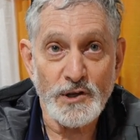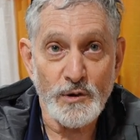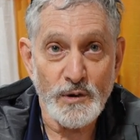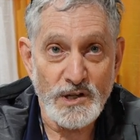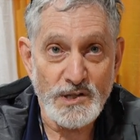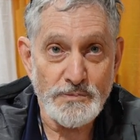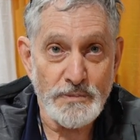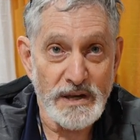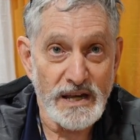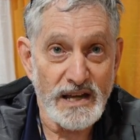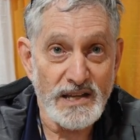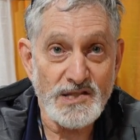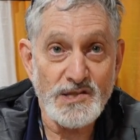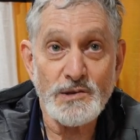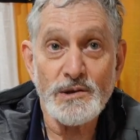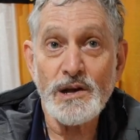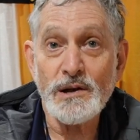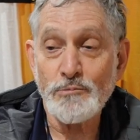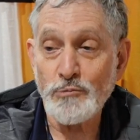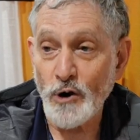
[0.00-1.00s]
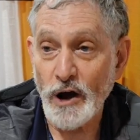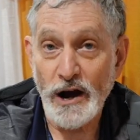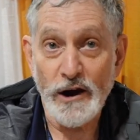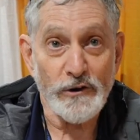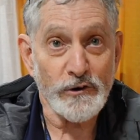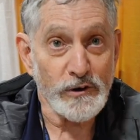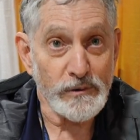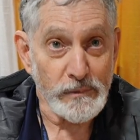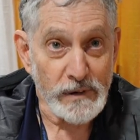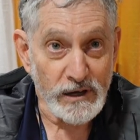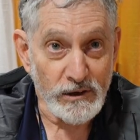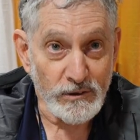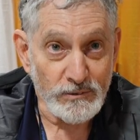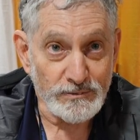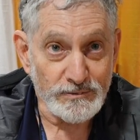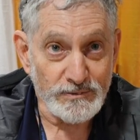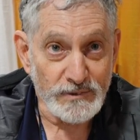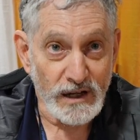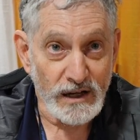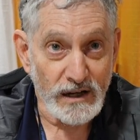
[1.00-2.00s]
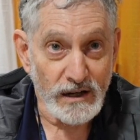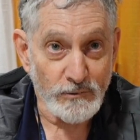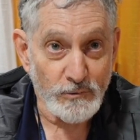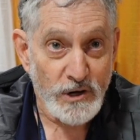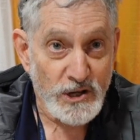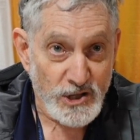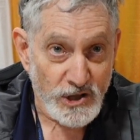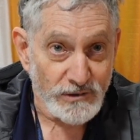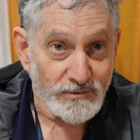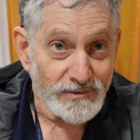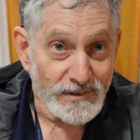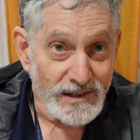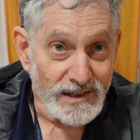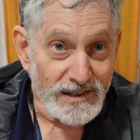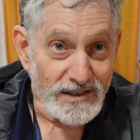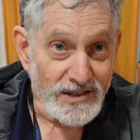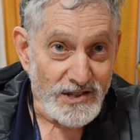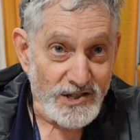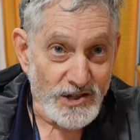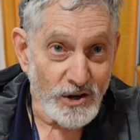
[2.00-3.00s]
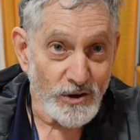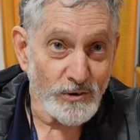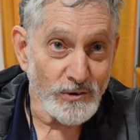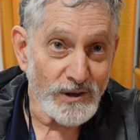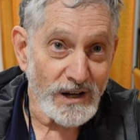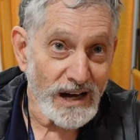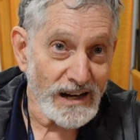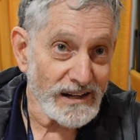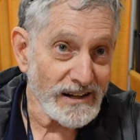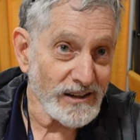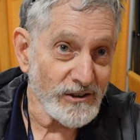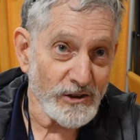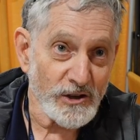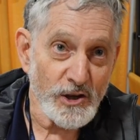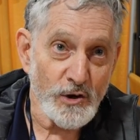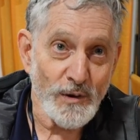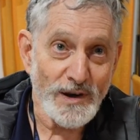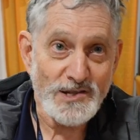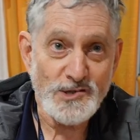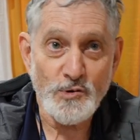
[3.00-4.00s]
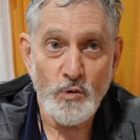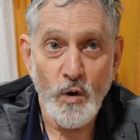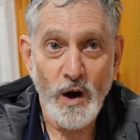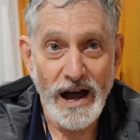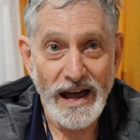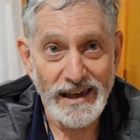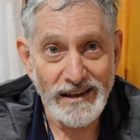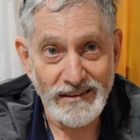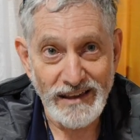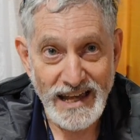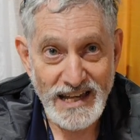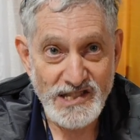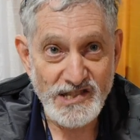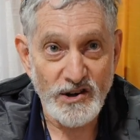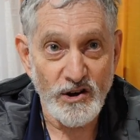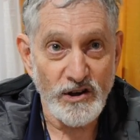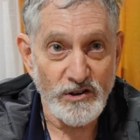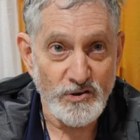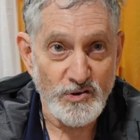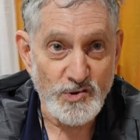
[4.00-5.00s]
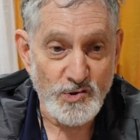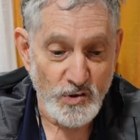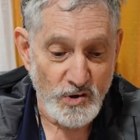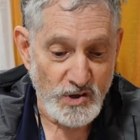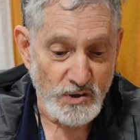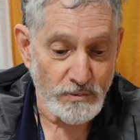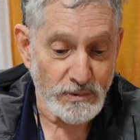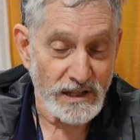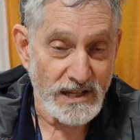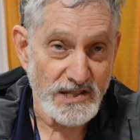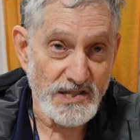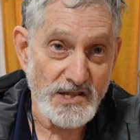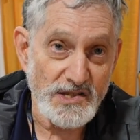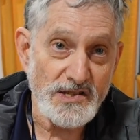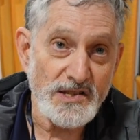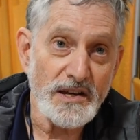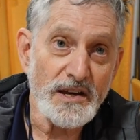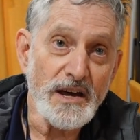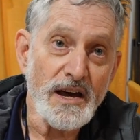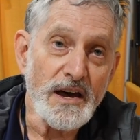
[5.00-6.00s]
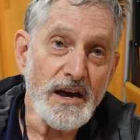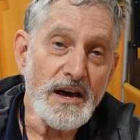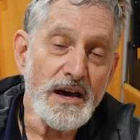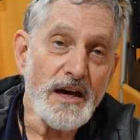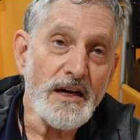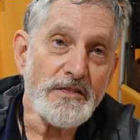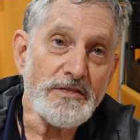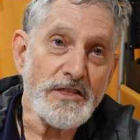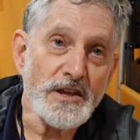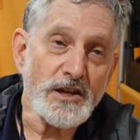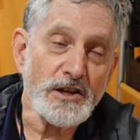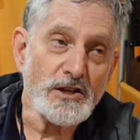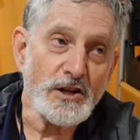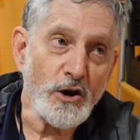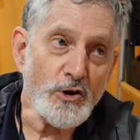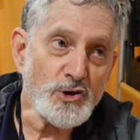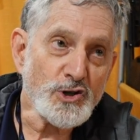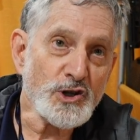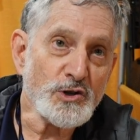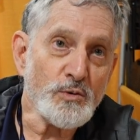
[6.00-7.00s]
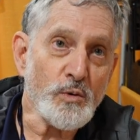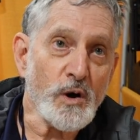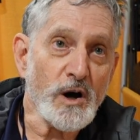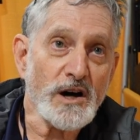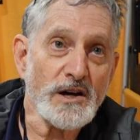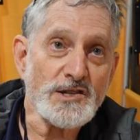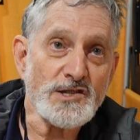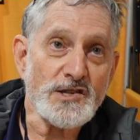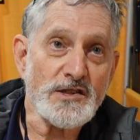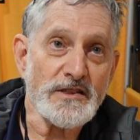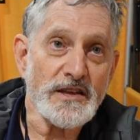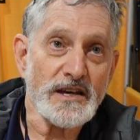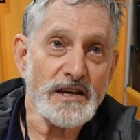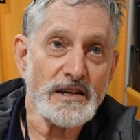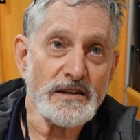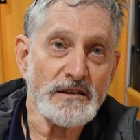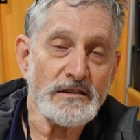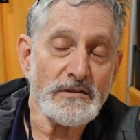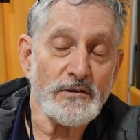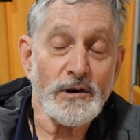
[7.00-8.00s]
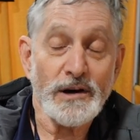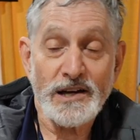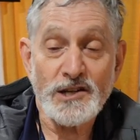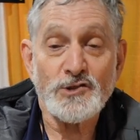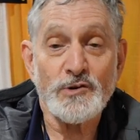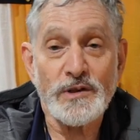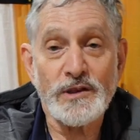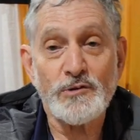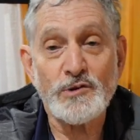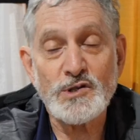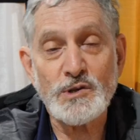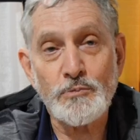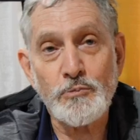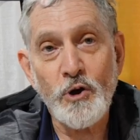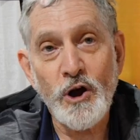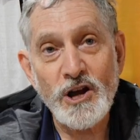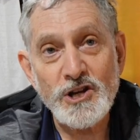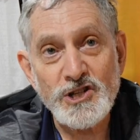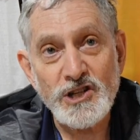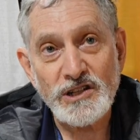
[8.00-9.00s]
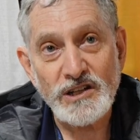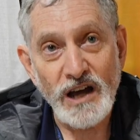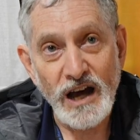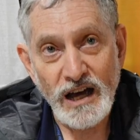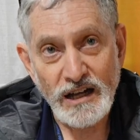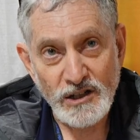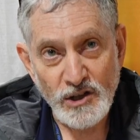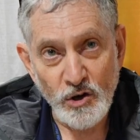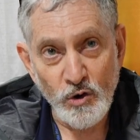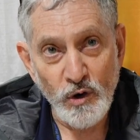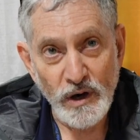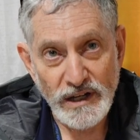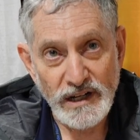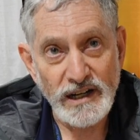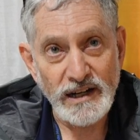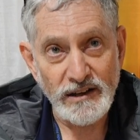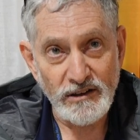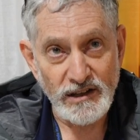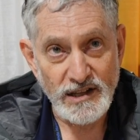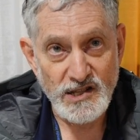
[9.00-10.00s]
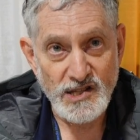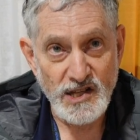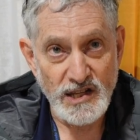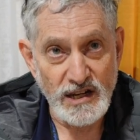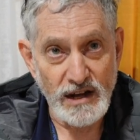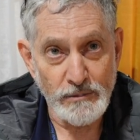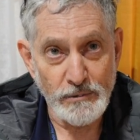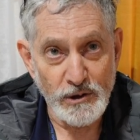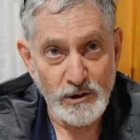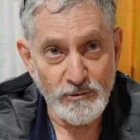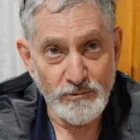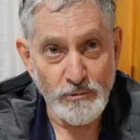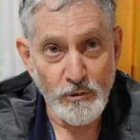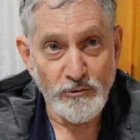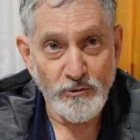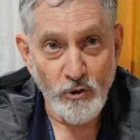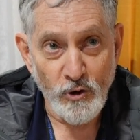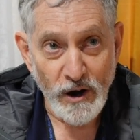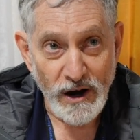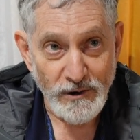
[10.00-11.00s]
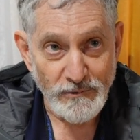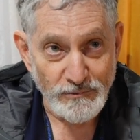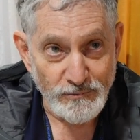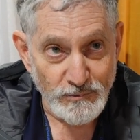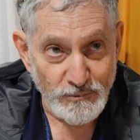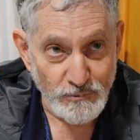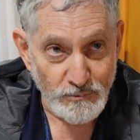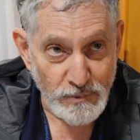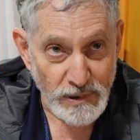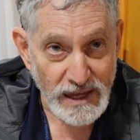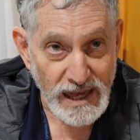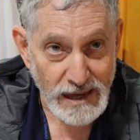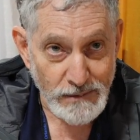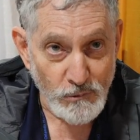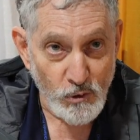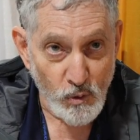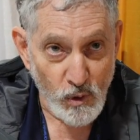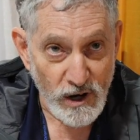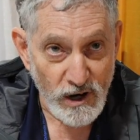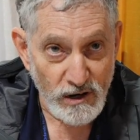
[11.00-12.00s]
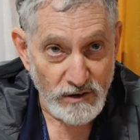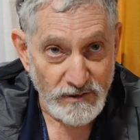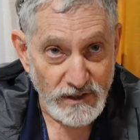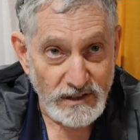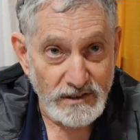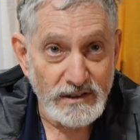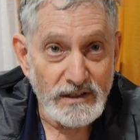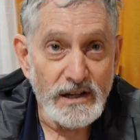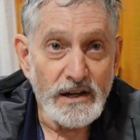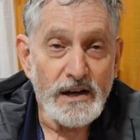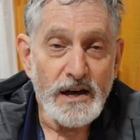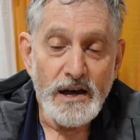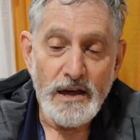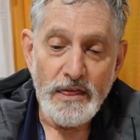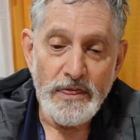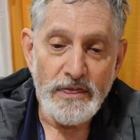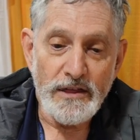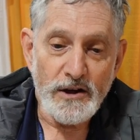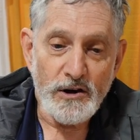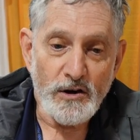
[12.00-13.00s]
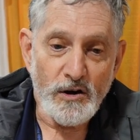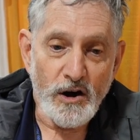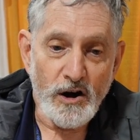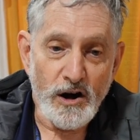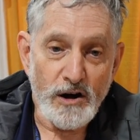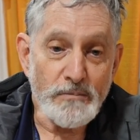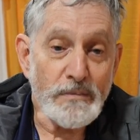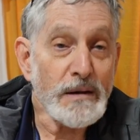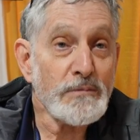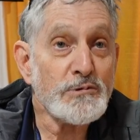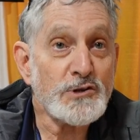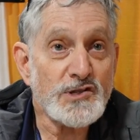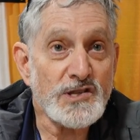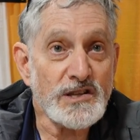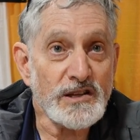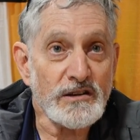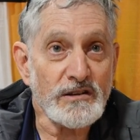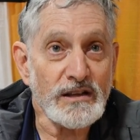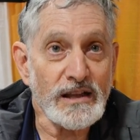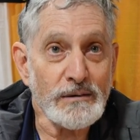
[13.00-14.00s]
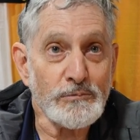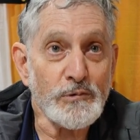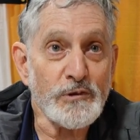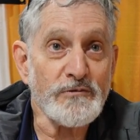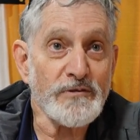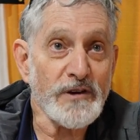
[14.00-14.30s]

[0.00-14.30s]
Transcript: USPS priority mail uh, region. Okay. So Continental US, Hawaii, Alaska, all those sorts of places. Sure the notion was that, well, actually, there was a project ongoing in LICW before I became aware of it. There are members in the club with